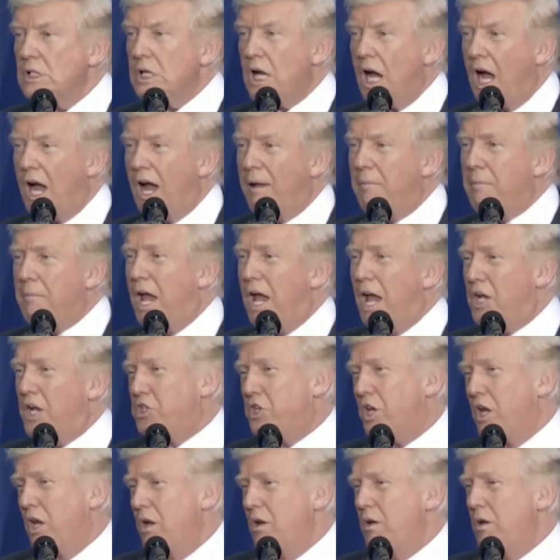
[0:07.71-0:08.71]
I'm
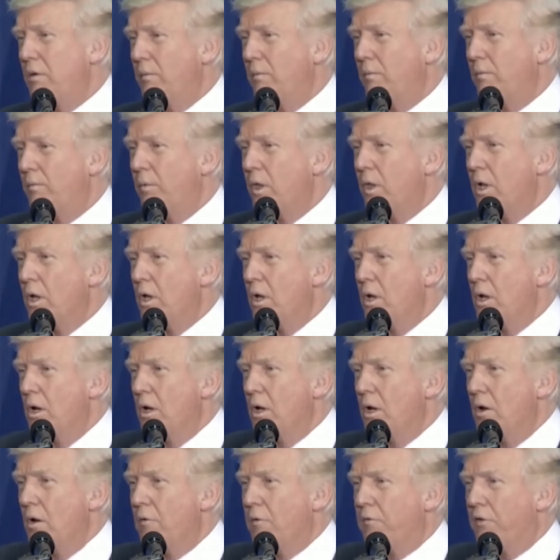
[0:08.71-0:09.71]
asking
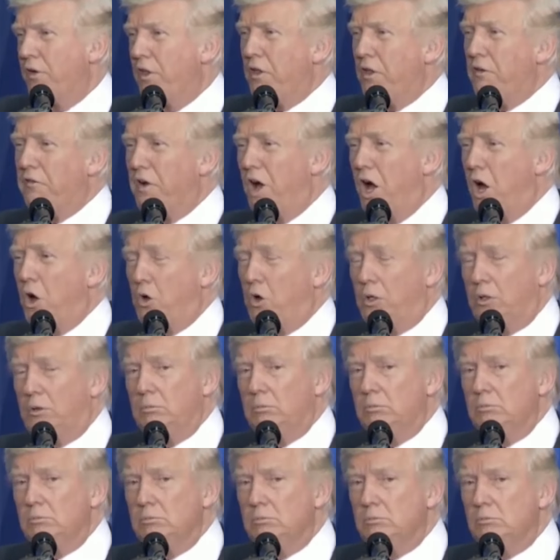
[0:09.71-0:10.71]
for the vote
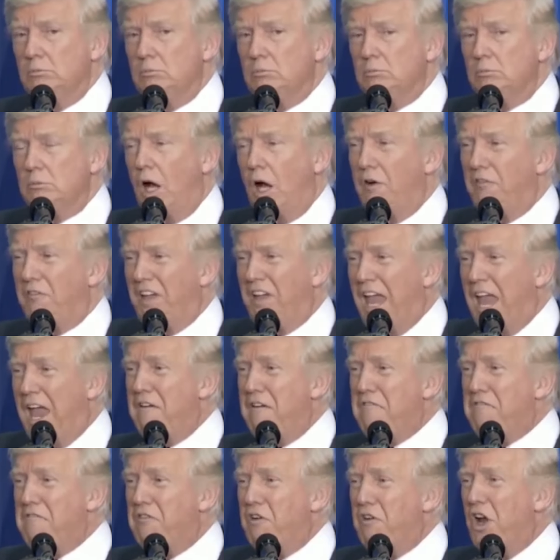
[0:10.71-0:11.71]
of
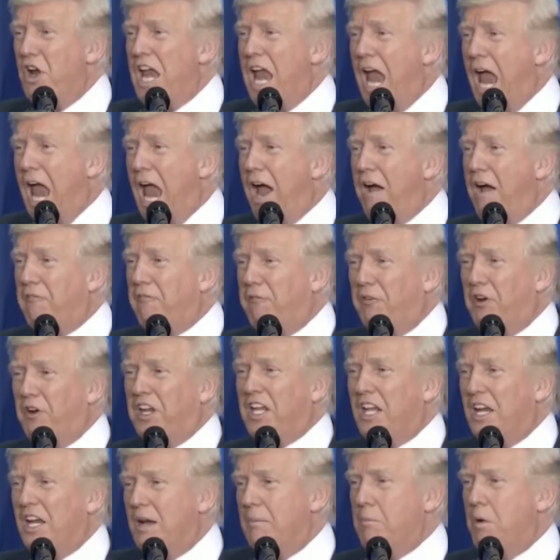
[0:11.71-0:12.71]
every
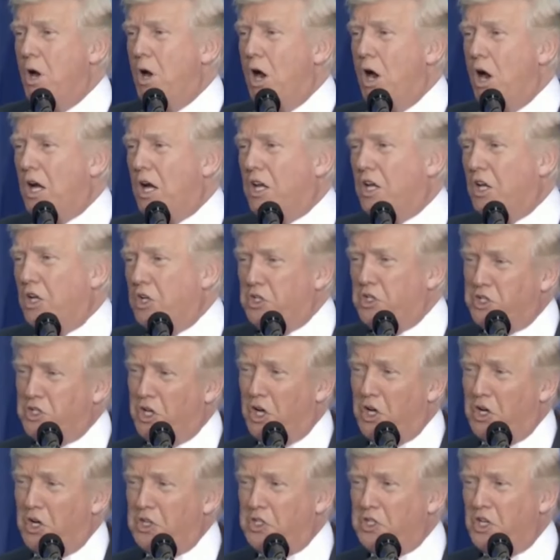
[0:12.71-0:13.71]
African American
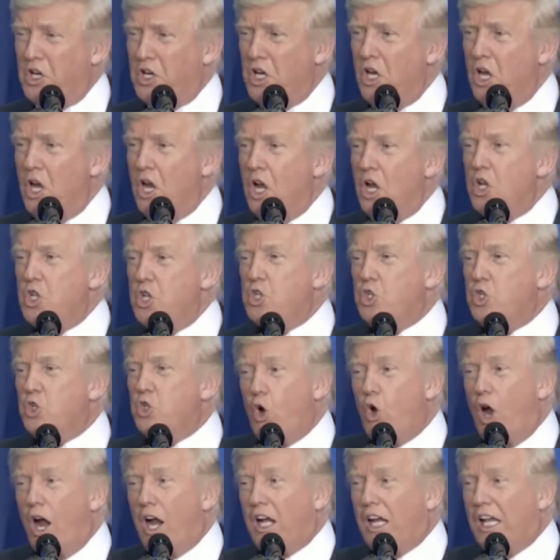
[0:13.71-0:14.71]
citizen
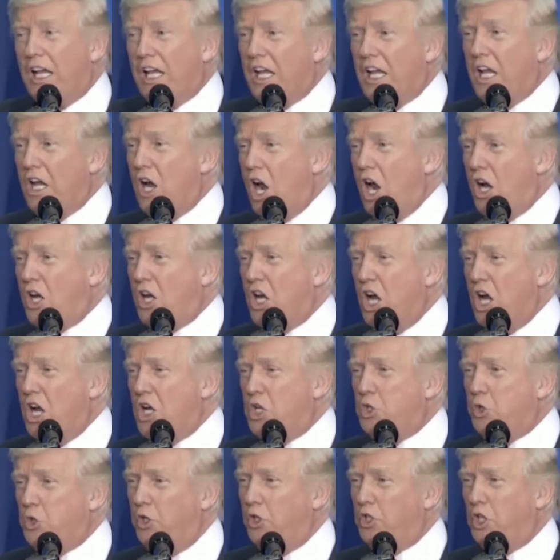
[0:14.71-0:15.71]
struggling in our
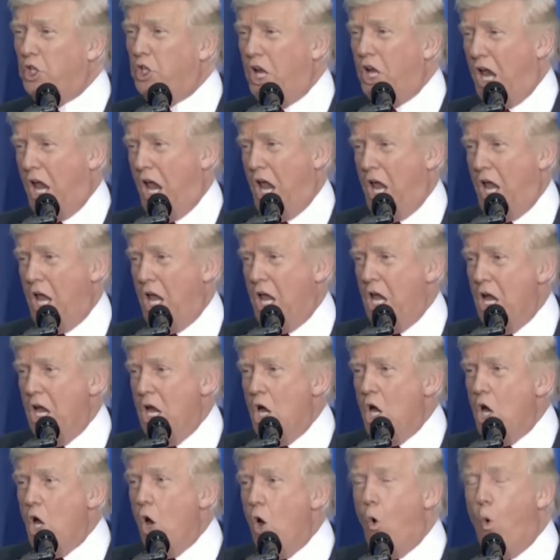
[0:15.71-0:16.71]
country today
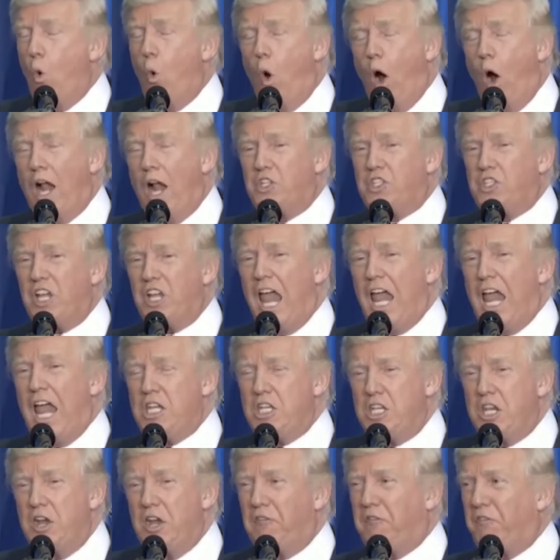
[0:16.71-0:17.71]
who wants a
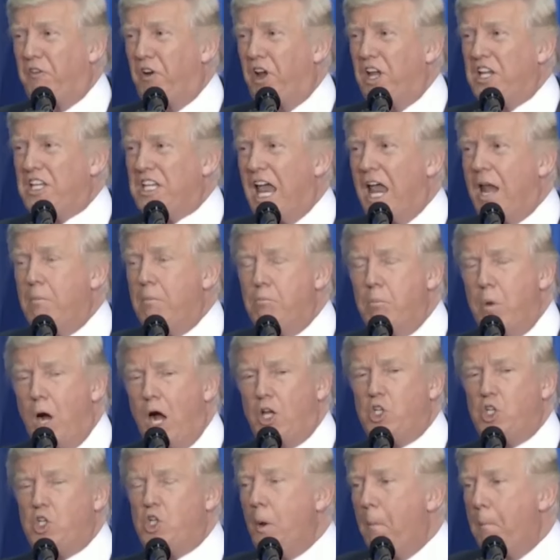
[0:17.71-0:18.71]
different and
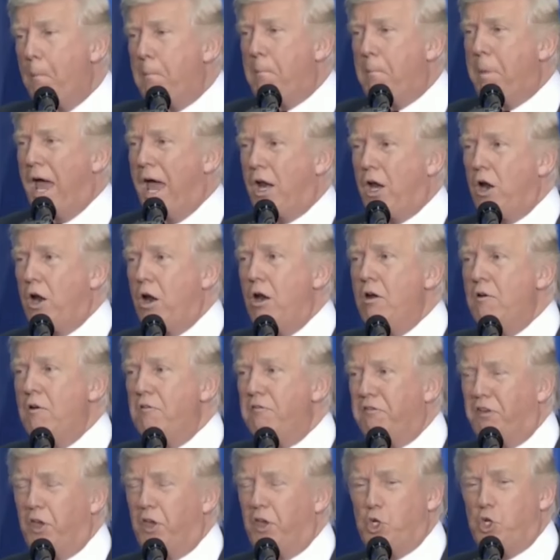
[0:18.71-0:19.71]
much better
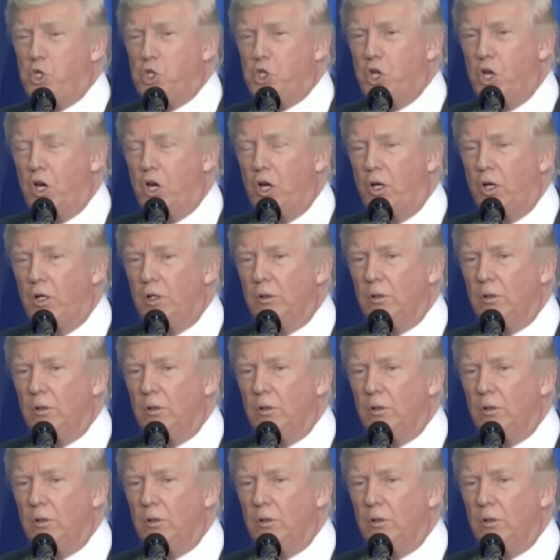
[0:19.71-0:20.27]
future.